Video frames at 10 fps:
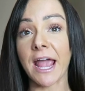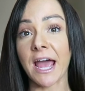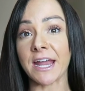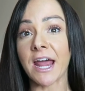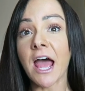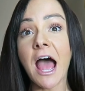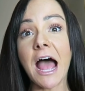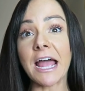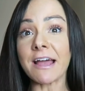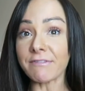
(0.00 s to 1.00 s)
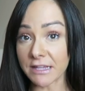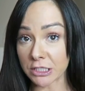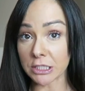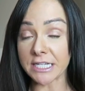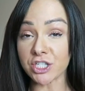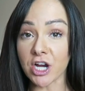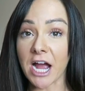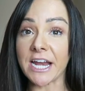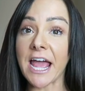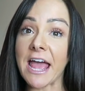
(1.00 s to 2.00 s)
and I have literally
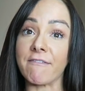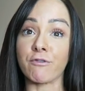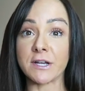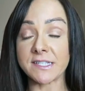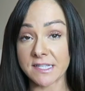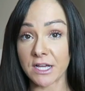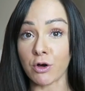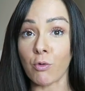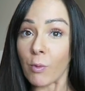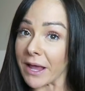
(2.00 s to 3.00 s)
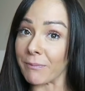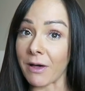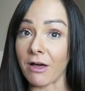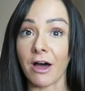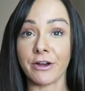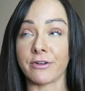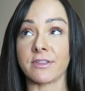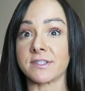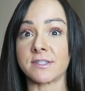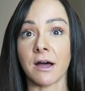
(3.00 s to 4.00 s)
tried every single weight belt under
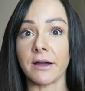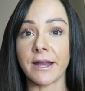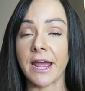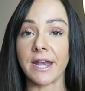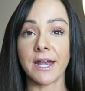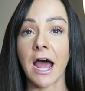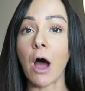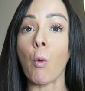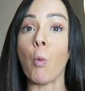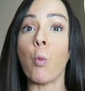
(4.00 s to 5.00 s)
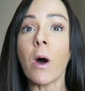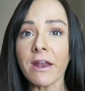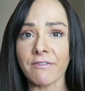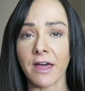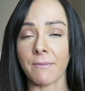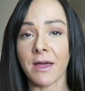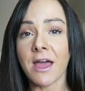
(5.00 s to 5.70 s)
the sun and not one of them